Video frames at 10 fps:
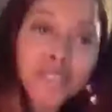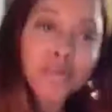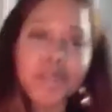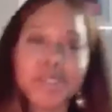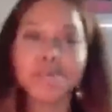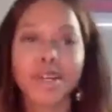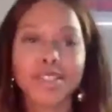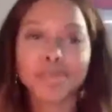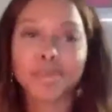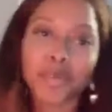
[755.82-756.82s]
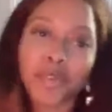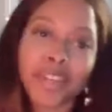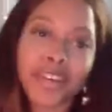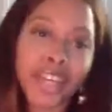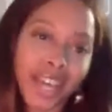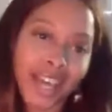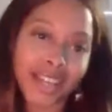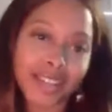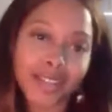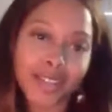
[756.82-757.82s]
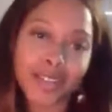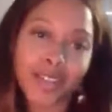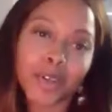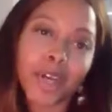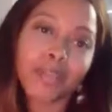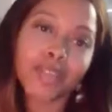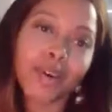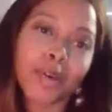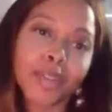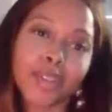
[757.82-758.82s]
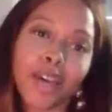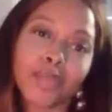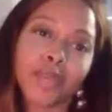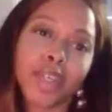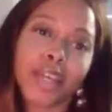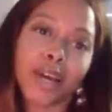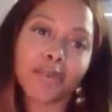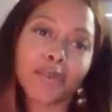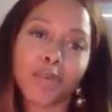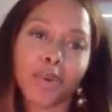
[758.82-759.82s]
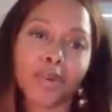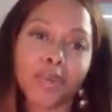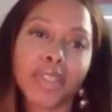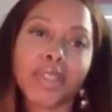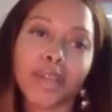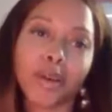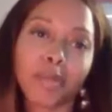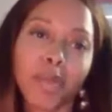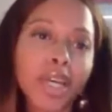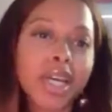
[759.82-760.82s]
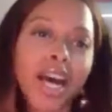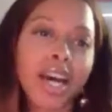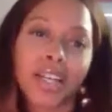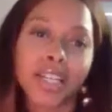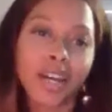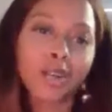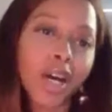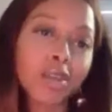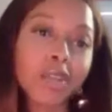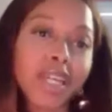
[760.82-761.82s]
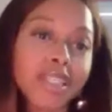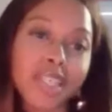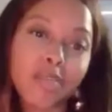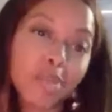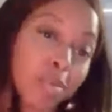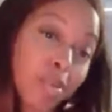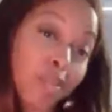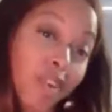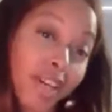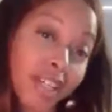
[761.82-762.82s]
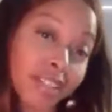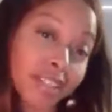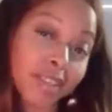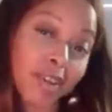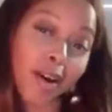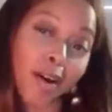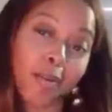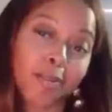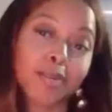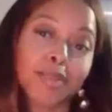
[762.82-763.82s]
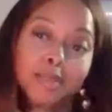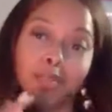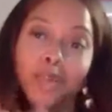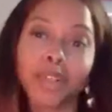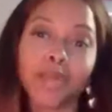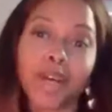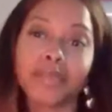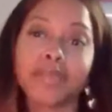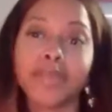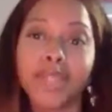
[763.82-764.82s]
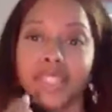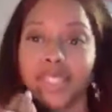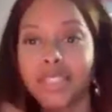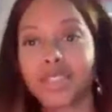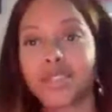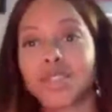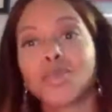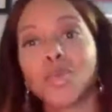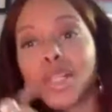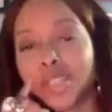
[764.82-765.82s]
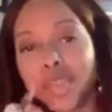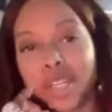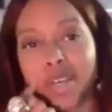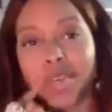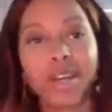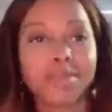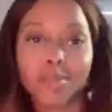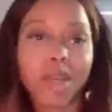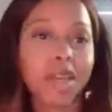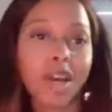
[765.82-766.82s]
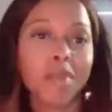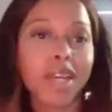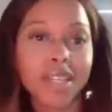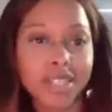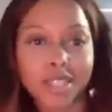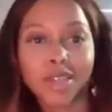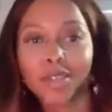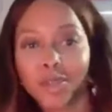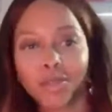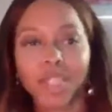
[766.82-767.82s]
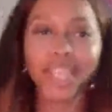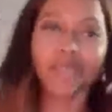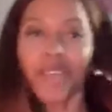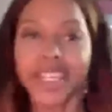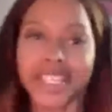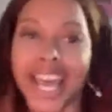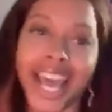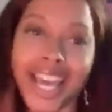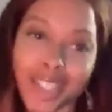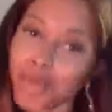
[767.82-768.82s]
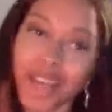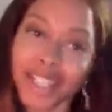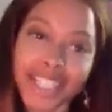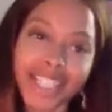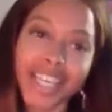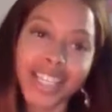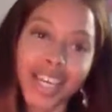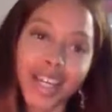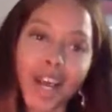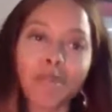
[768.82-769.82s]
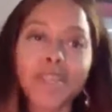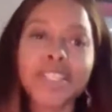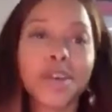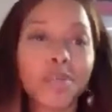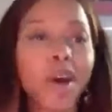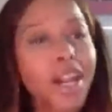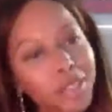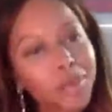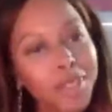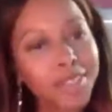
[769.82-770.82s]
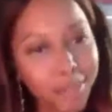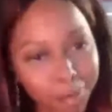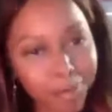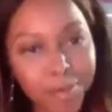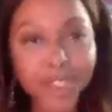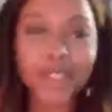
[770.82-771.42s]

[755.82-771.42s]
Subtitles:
have to be responsible for their can. You have to be accountable with them. And I don't like to give people advice. One of my mentees is watching right now. I'm not going to tell you leave his ass. I'm not going to say that. I'm going to say, why are you with him?